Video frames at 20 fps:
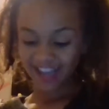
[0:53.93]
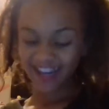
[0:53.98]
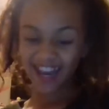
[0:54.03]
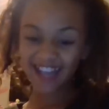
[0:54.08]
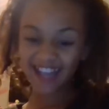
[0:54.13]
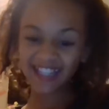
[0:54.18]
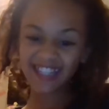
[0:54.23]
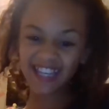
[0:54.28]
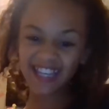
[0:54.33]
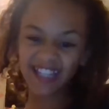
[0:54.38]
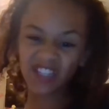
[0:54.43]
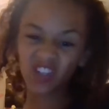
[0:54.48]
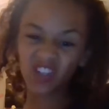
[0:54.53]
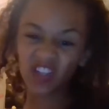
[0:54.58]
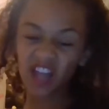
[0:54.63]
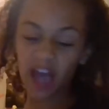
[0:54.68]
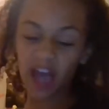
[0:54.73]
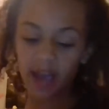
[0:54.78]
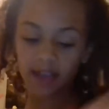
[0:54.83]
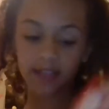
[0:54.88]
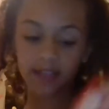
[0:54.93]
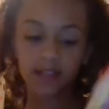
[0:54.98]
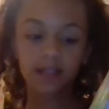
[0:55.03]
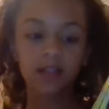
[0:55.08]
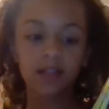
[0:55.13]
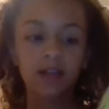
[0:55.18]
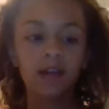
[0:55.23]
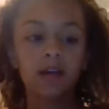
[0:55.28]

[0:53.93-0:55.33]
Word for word: Next thing's next.